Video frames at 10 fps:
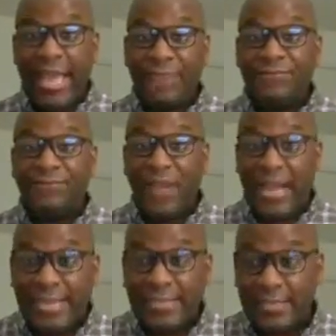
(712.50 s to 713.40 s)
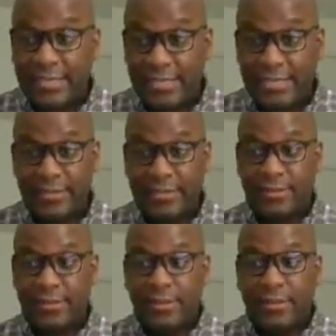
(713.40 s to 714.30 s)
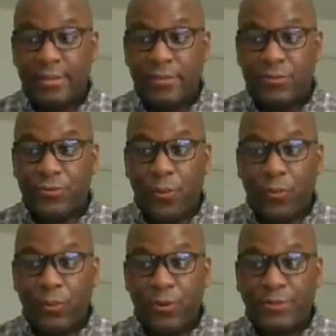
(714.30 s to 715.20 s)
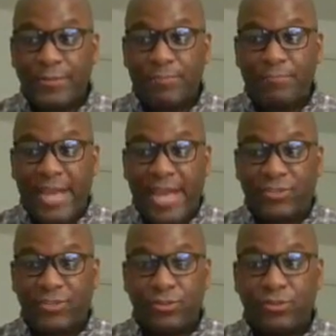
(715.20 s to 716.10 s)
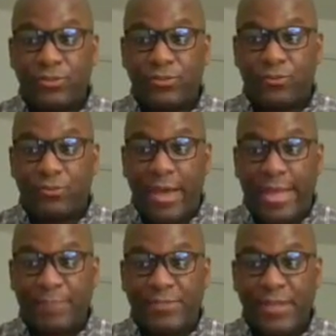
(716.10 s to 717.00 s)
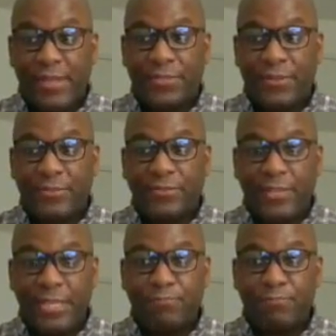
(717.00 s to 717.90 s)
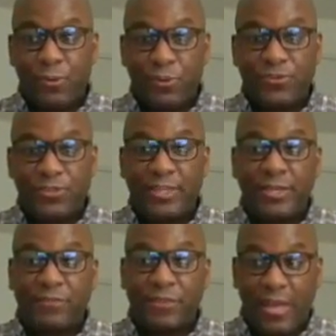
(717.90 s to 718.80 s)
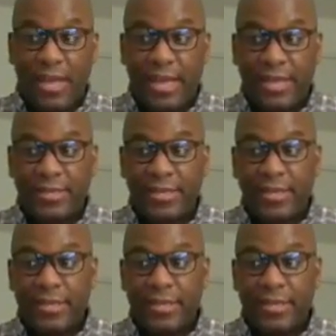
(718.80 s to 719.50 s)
And finally, the word compassion describes the deep mercy of God.